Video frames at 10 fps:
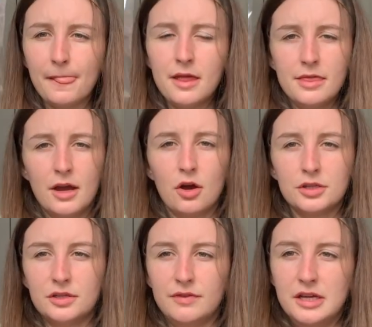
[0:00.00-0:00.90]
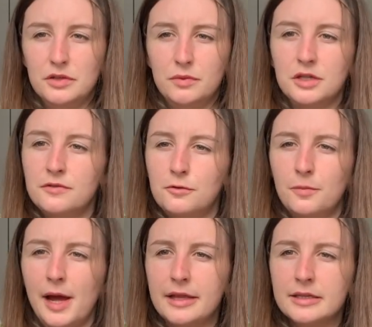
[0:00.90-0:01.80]
The cost of these was
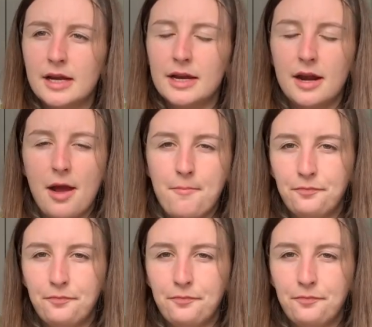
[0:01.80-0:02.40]
£4.99.